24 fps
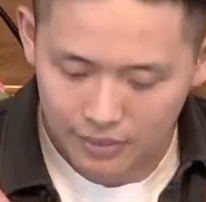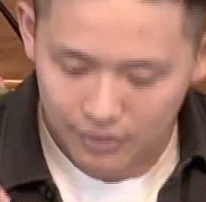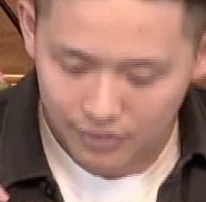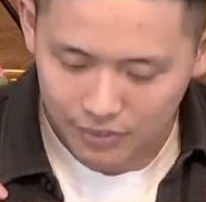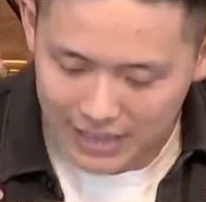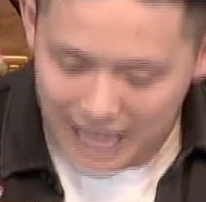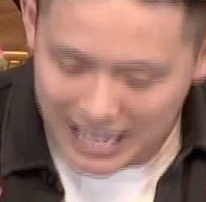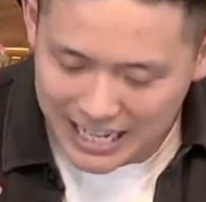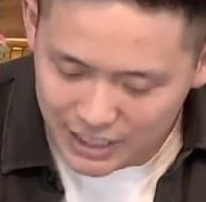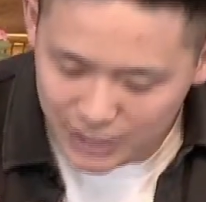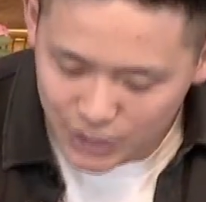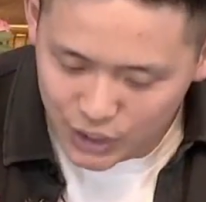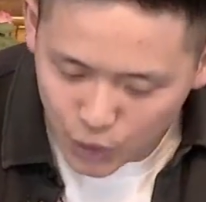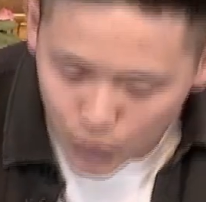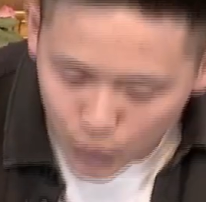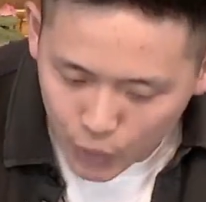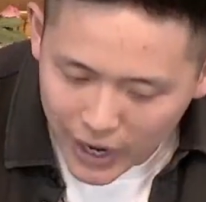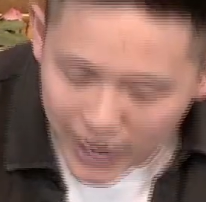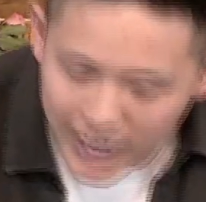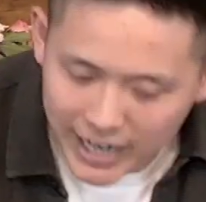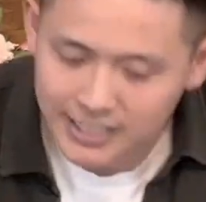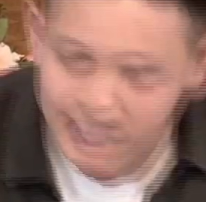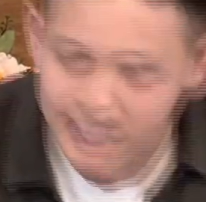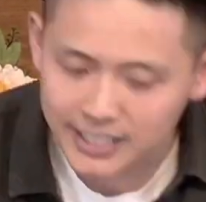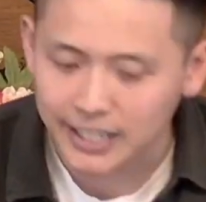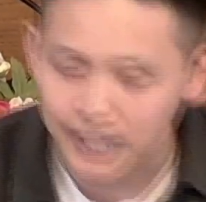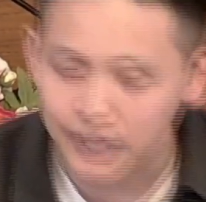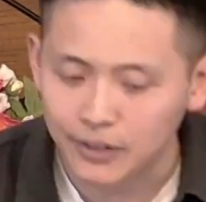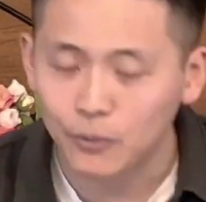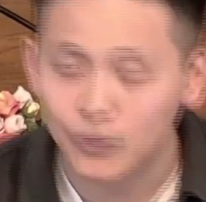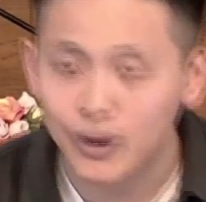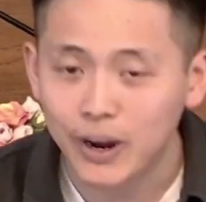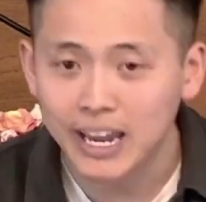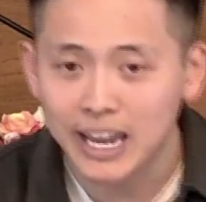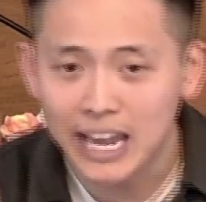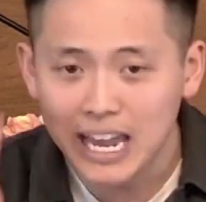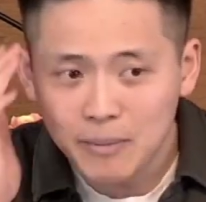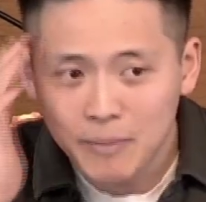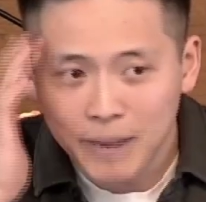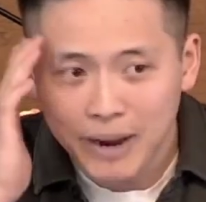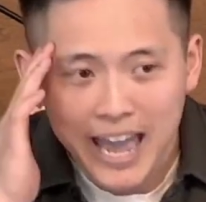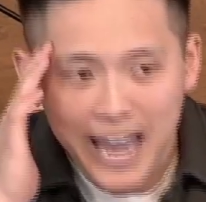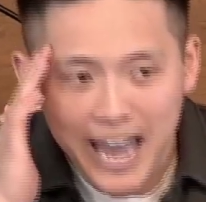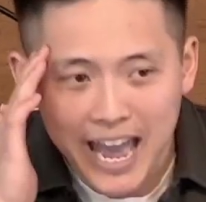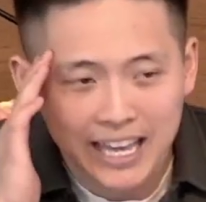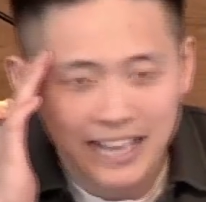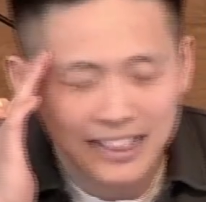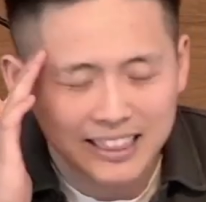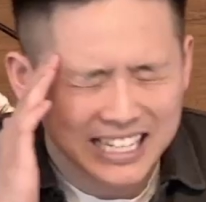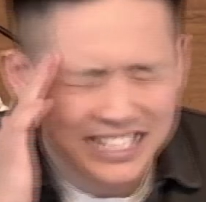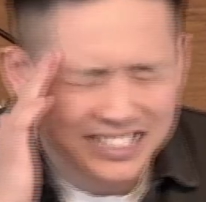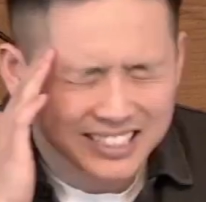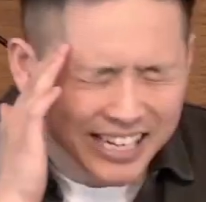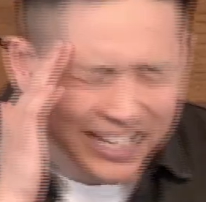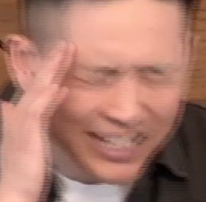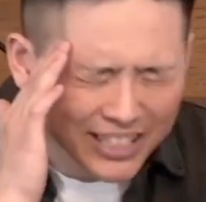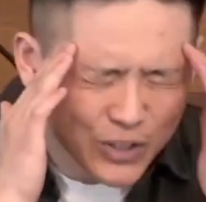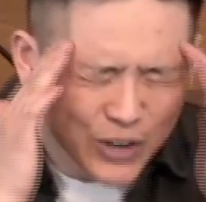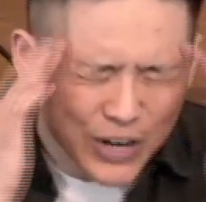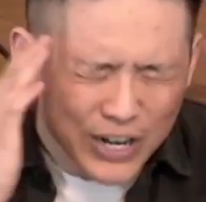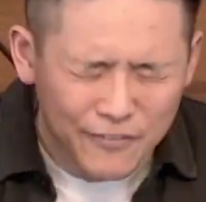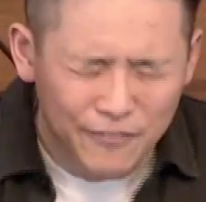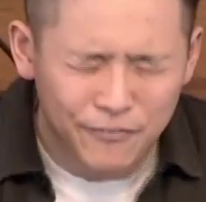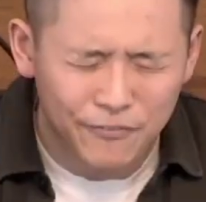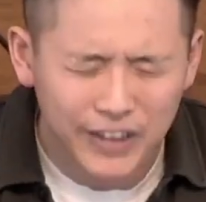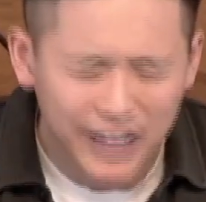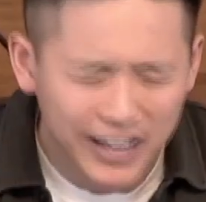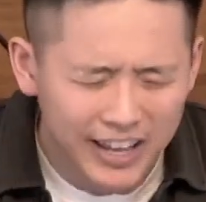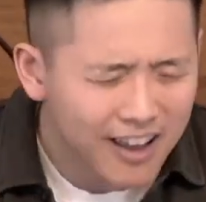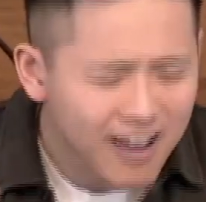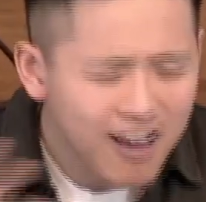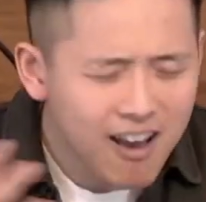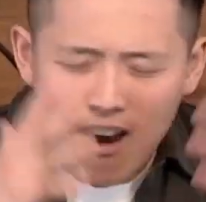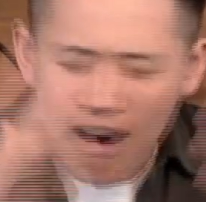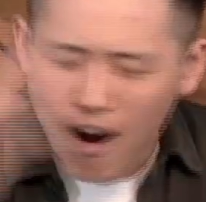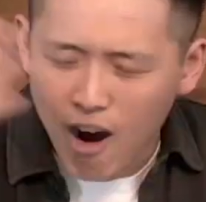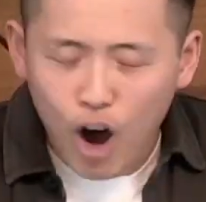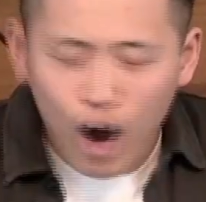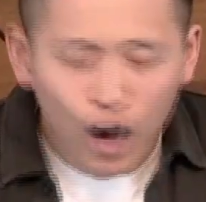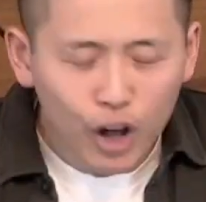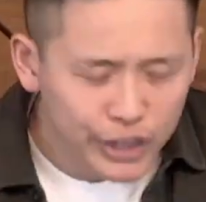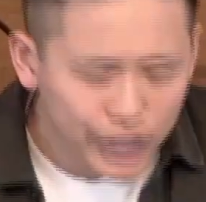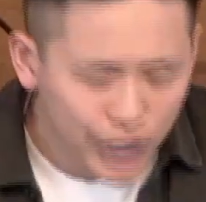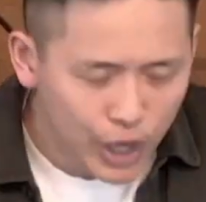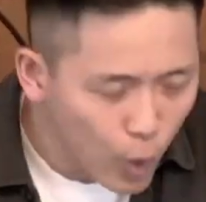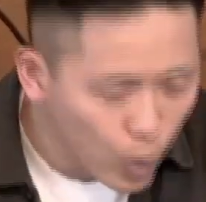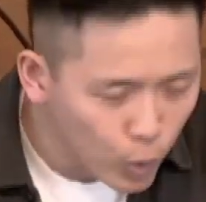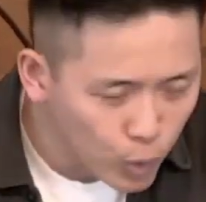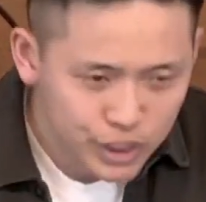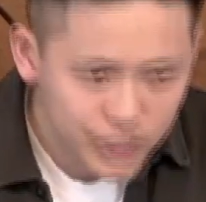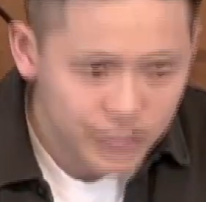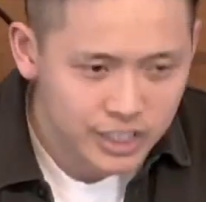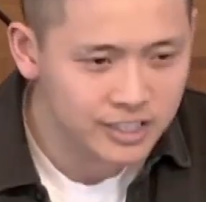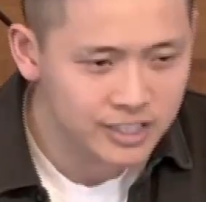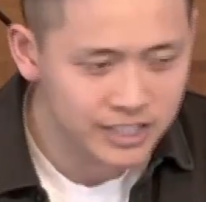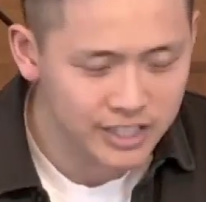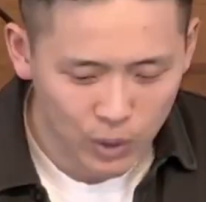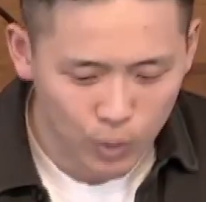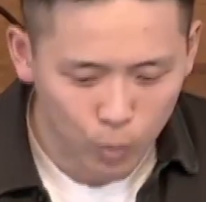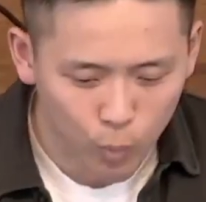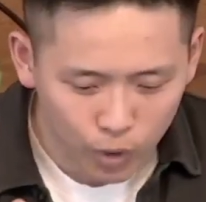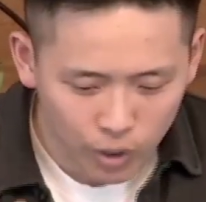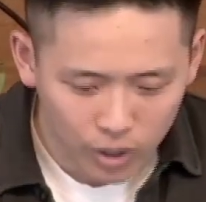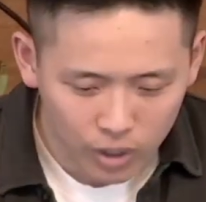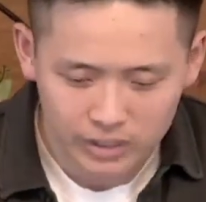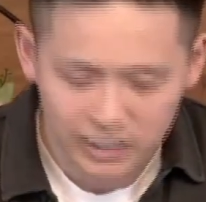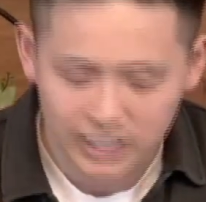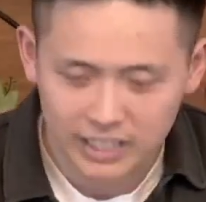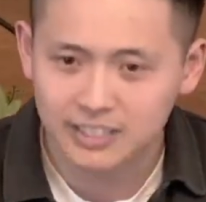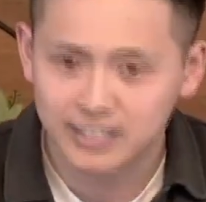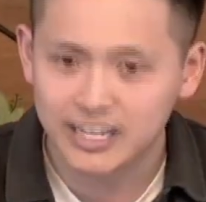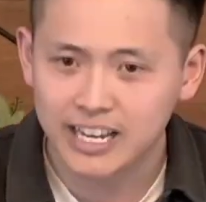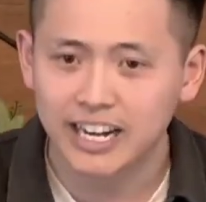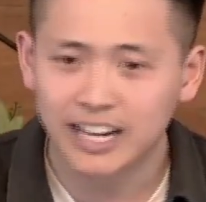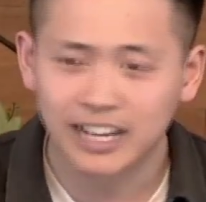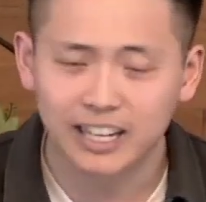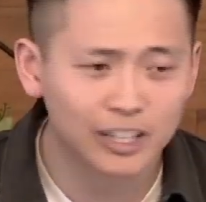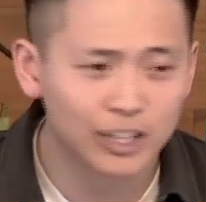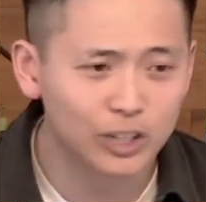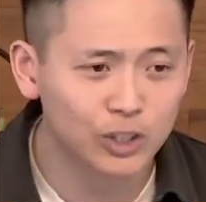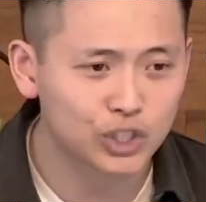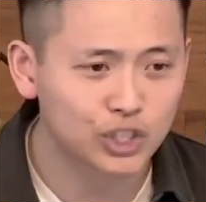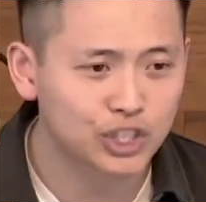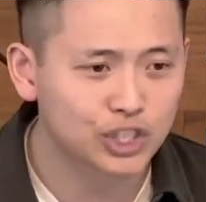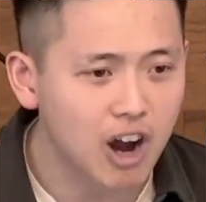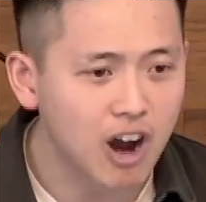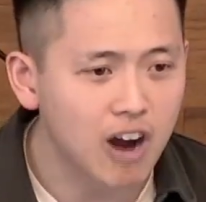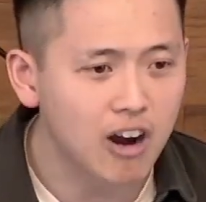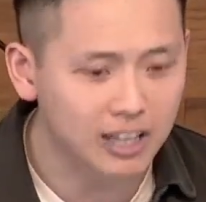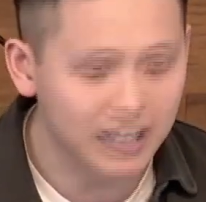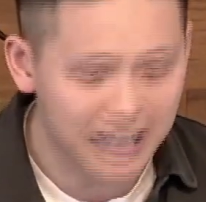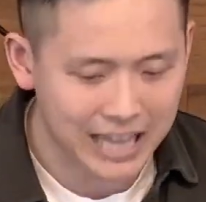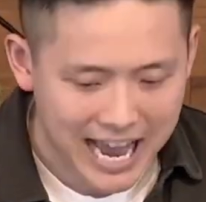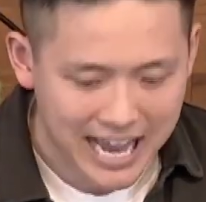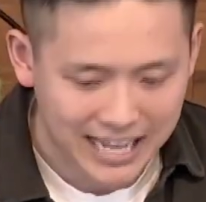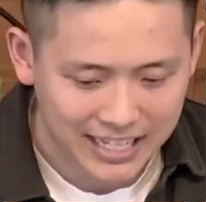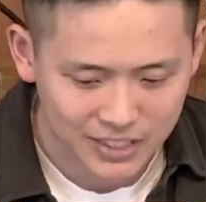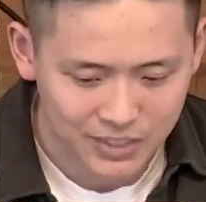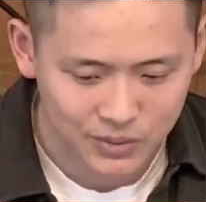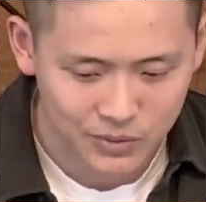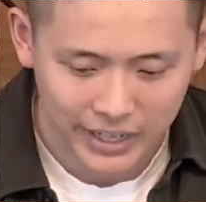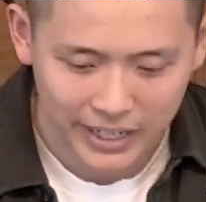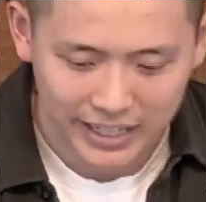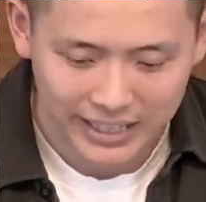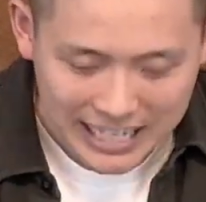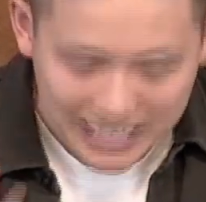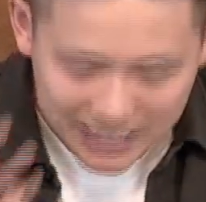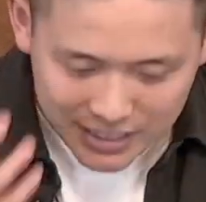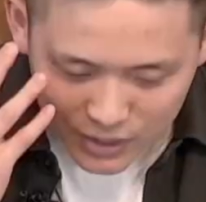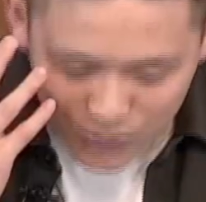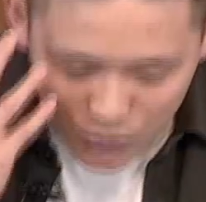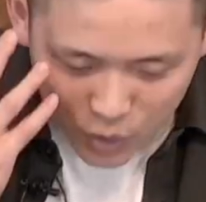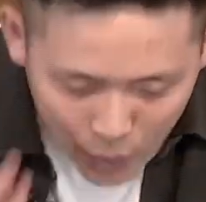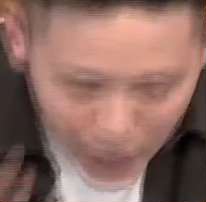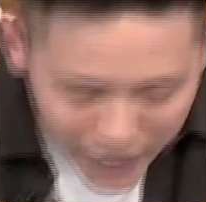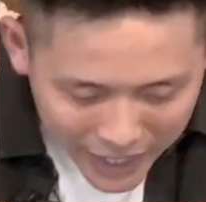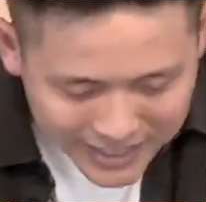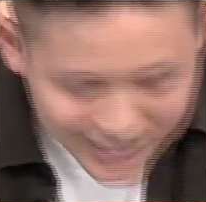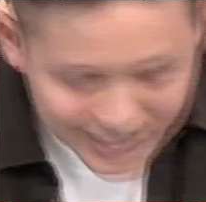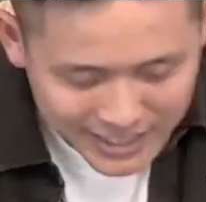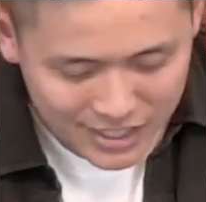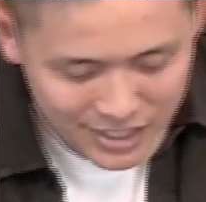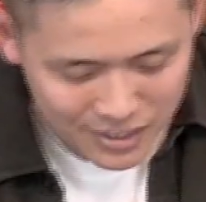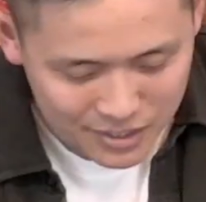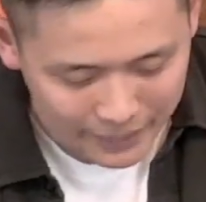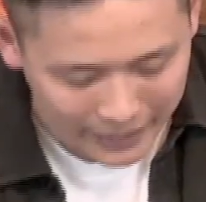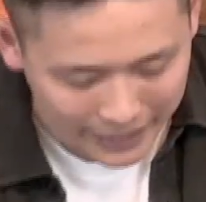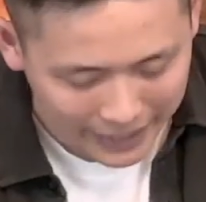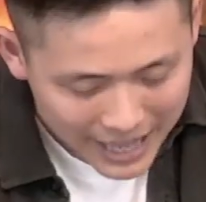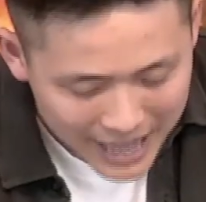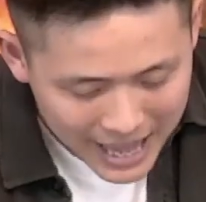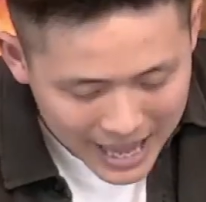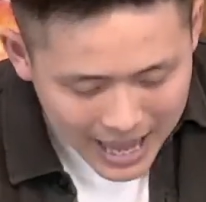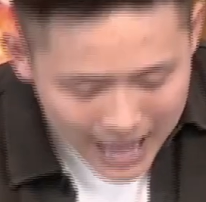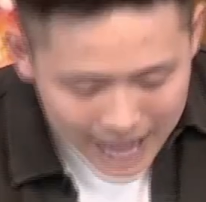That's crazy, right? In my head, that's like trying to fit all the oceans in the world inside a little shot glass, right? That's crazy to me.